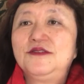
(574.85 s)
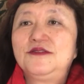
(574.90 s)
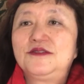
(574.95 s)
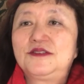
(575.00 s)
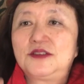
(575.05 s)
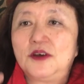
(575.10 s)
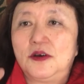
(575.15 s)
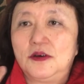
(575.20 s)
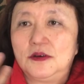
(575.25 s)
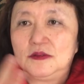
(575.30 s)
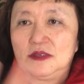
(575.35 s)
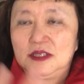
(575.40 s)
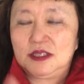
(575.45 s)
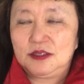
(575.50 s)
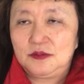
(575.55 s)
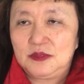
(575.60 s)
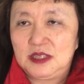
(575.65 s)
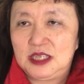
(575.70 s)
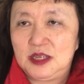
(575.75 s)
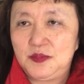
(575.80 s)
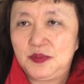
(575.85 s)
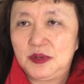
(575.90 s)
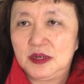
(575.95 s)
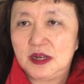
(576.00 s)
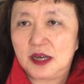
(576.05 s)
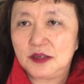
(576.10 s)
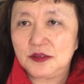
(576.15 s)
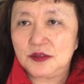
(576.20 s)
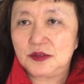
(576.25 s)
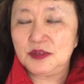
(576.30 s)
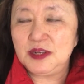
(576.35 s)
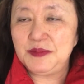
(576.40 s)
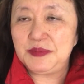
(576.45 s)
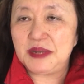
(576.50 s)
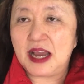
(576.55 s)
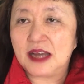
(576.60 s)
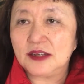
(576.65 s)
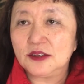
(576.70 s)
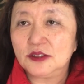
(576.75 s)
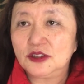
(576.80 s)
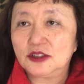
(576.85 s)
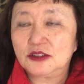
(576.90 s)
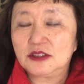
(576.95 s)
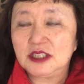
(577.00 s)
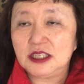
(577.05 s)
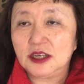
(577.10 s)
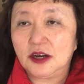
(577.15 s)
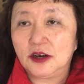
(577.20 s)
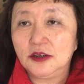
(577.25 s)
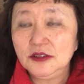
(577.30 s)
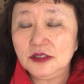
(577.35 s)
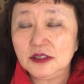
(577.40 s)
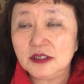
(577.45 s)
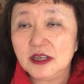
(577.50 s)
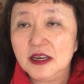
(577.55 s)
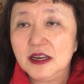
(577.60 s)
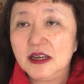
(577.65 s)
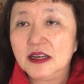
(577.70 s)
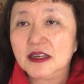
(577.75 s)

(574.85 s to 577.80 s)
So he put out 3 piano trios,